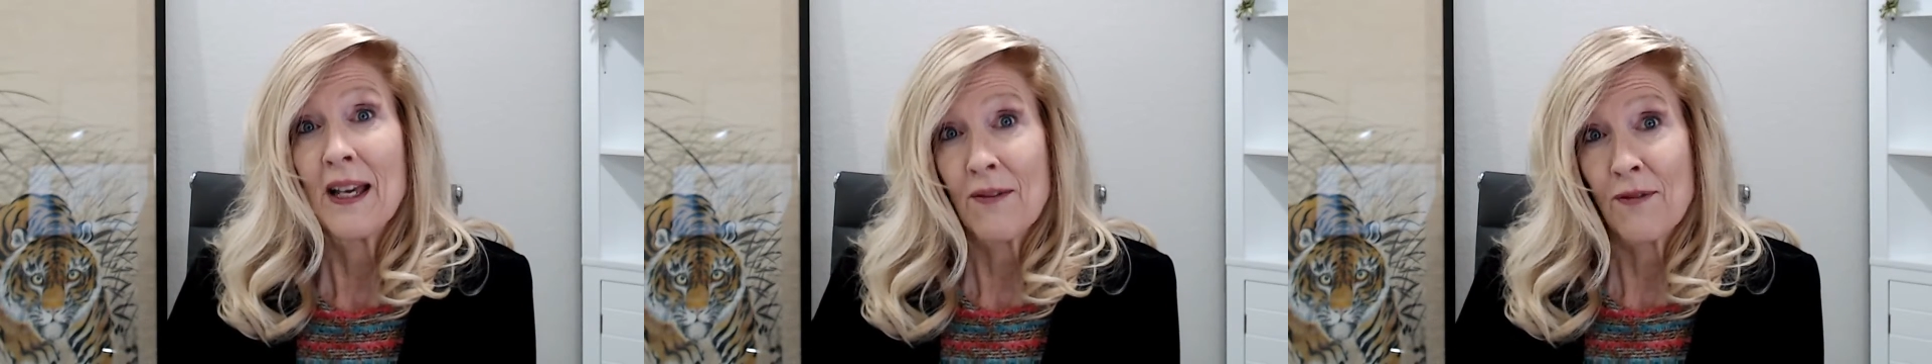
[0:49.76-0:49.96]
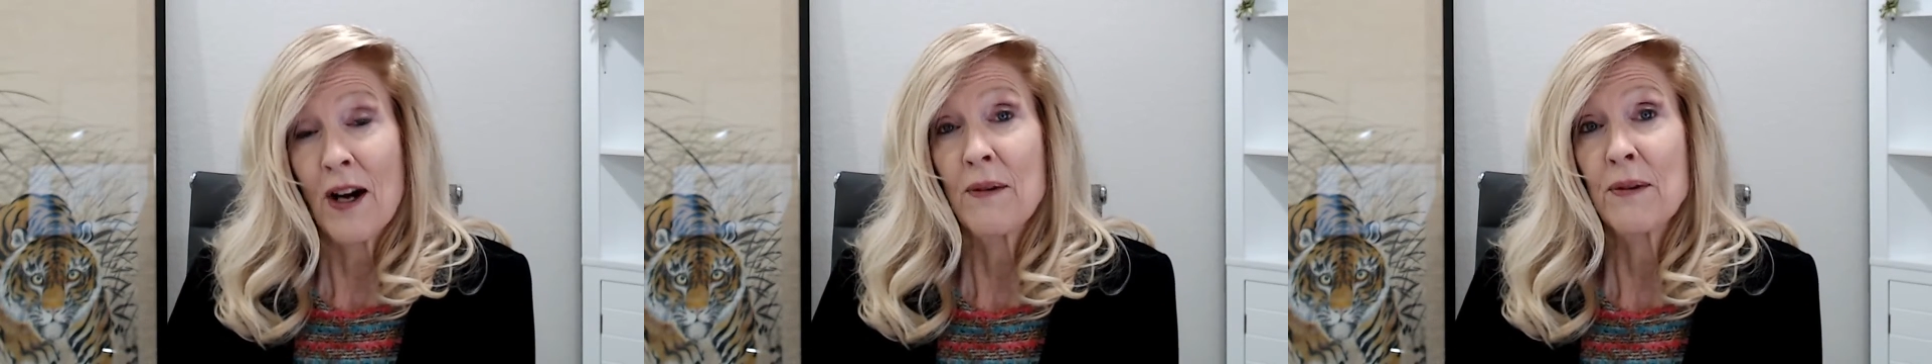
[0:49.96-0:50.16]

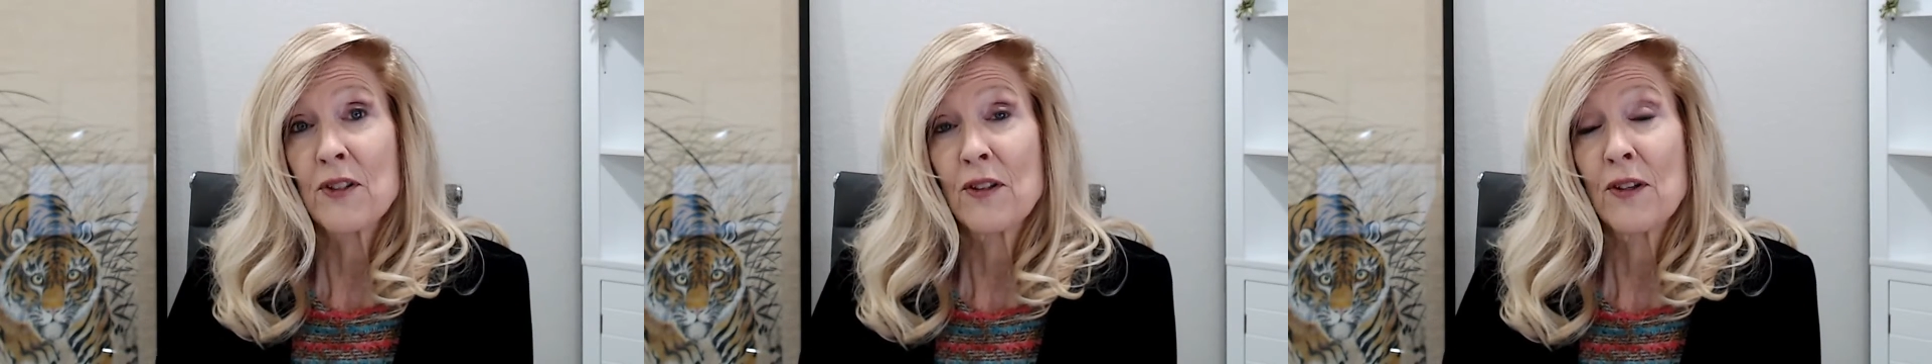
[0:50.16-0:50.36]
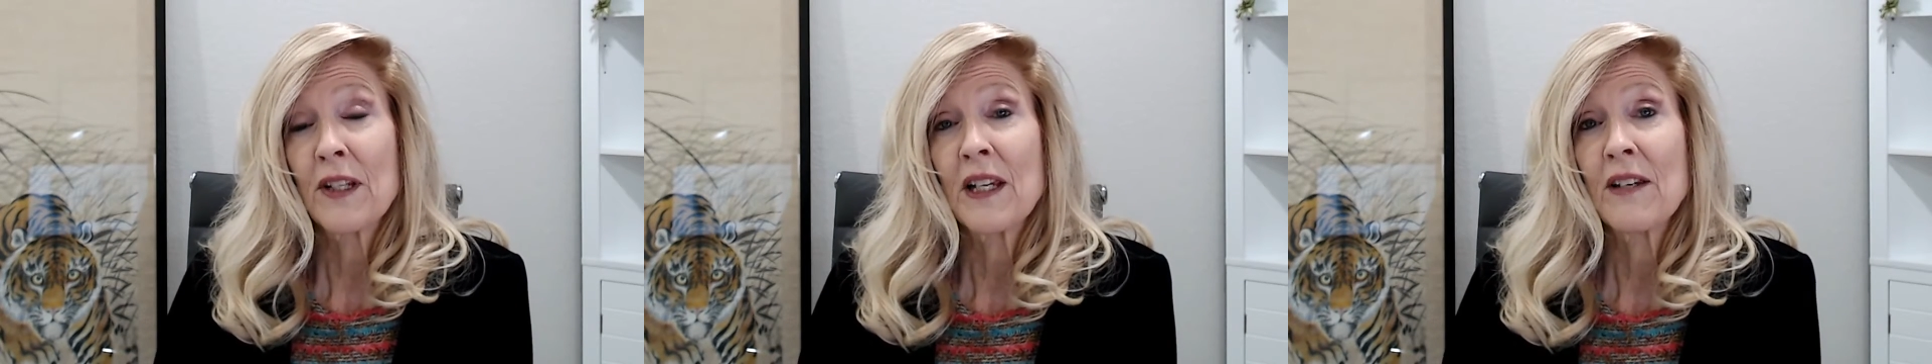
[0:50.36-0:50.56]
if I
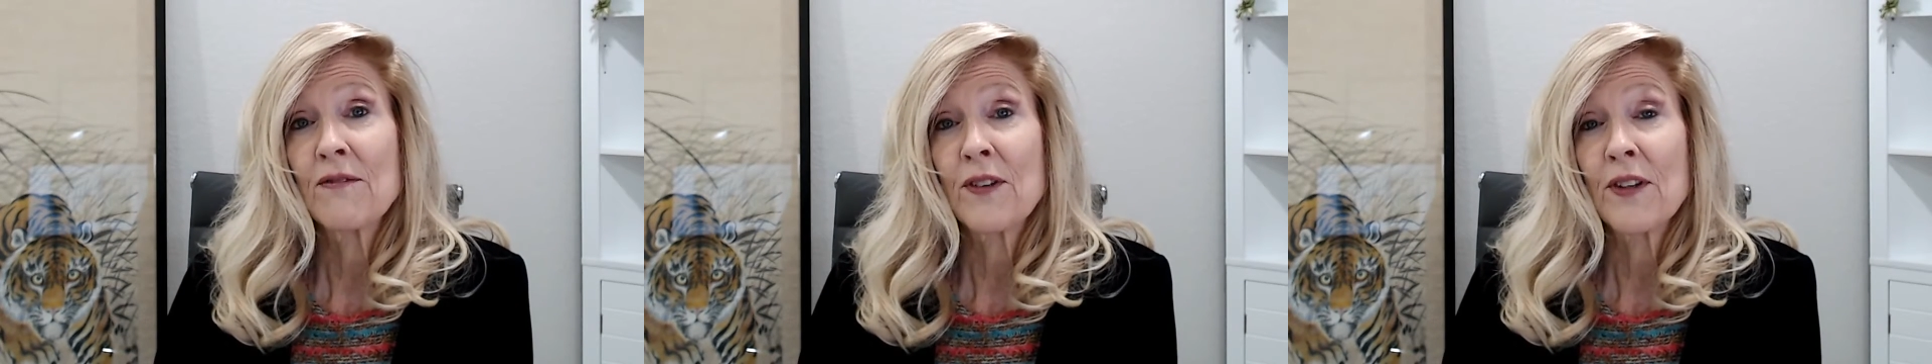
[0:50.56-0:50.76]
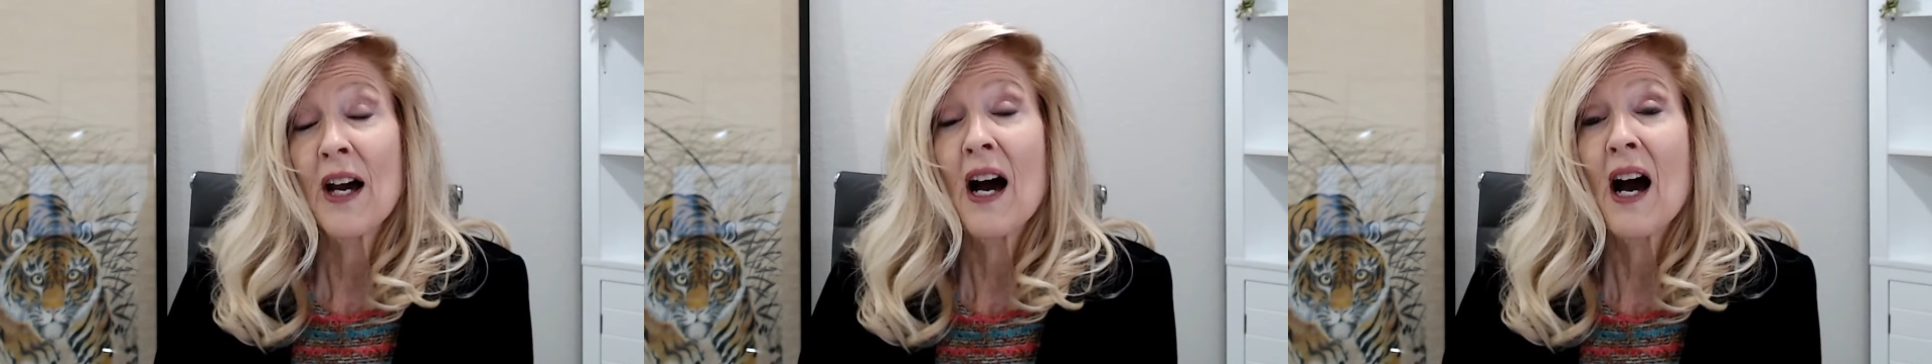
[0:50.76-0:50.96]
was
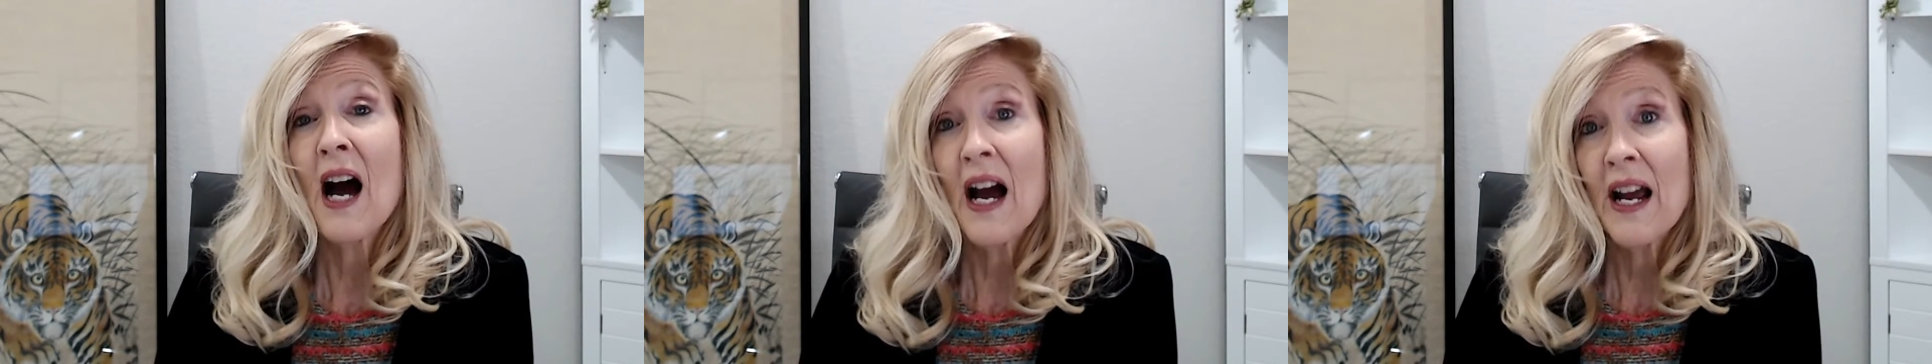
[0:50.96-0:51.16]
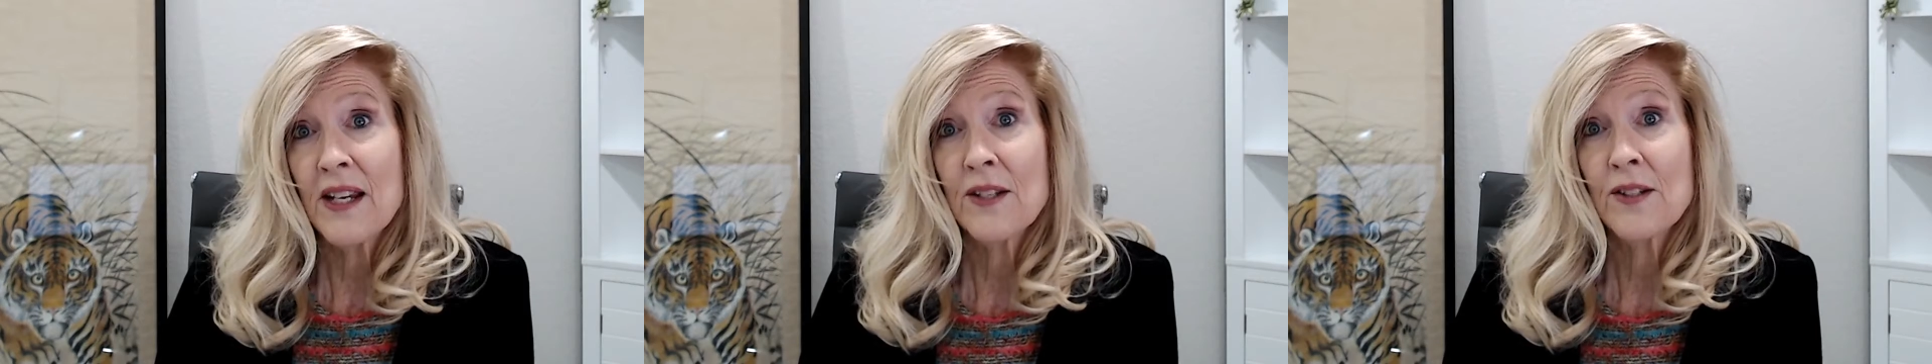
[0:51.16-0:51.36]
looking for the
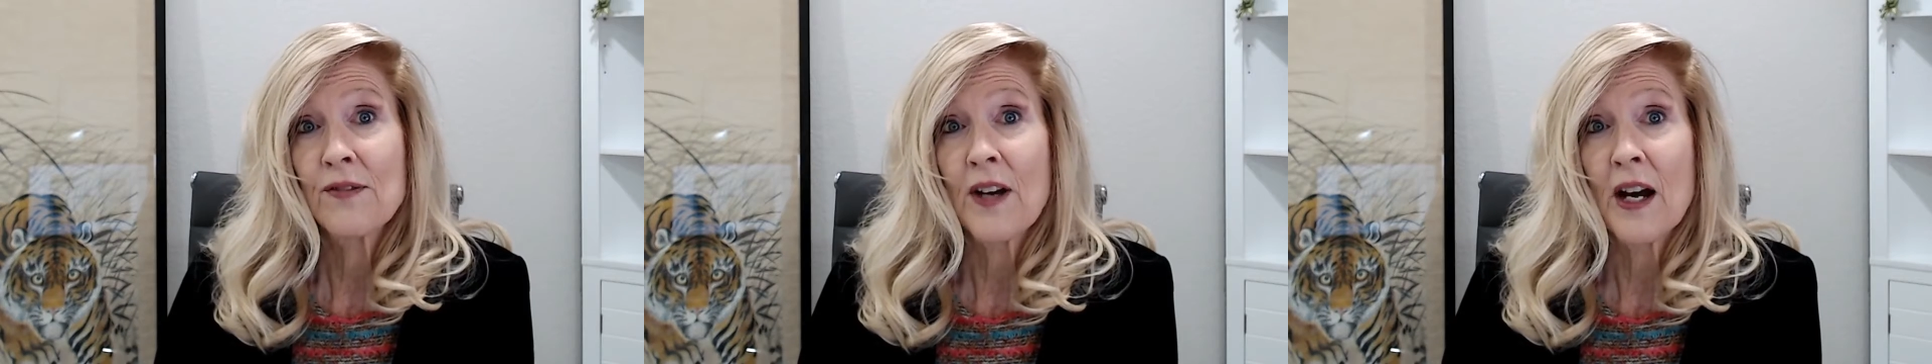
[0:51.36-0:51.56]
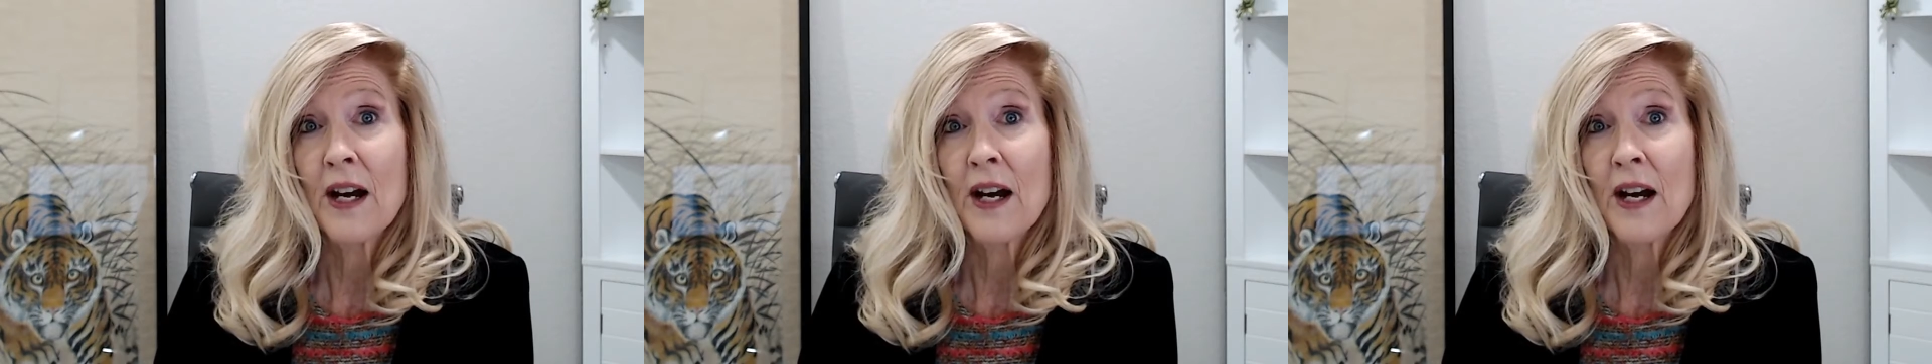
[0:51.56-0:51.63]
highest